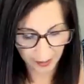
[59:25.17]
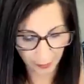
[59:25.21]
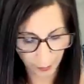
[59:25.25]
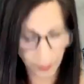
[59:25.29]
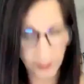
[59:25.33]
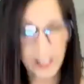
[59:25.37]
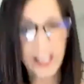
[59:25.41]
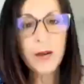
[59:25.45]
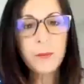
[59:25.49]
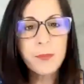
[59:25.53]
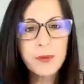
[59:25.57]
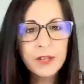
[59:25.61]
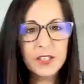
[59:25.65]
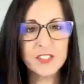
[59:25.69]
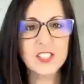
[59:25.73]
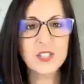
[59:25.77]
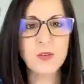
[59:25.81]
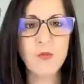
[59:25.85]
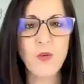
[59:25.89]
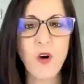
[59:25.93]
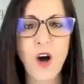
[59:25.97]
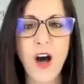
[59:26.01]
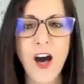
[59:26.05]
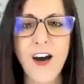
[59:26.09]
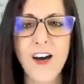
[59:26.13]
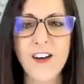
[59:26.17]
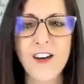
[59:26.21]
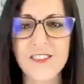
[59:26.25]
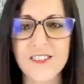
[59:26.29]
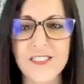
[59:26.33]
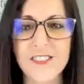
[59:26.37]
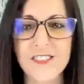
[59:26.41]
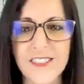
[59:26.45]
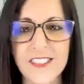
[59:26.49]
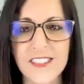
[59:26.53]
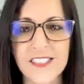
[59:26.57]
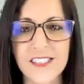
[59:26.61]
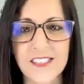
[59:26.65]
we got to build some
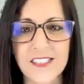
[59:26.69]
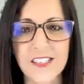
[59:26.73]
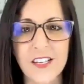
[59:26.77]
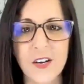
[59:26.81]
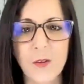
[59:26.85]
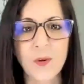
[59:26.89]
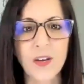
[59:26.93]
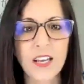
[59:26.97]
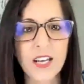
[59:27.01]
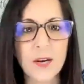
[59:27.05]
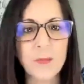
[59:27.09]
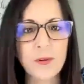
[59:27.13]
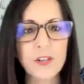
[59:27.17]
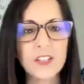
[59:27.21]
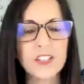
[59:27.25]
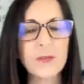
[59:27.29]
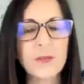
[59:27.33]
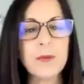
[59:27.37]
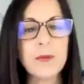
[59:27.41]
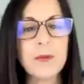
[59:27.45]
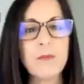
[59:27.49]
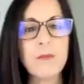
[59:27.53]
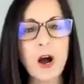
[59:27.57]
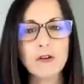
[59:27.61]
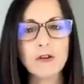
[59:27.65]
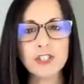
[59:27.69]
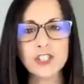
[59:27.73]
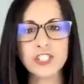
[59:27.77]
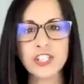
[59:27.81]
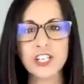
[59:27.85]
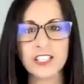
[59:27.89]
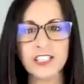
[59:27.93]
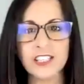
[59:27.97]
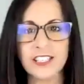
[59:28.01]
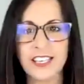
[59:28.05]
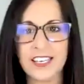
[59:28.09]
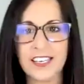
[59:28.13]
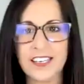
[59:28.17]
walls. We got to build them
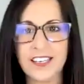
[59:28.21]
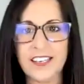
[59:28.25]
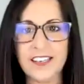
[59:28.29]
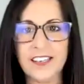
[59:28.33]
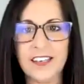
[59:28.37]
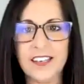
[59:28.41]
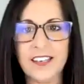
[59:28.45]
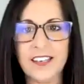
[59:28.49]
emotionally.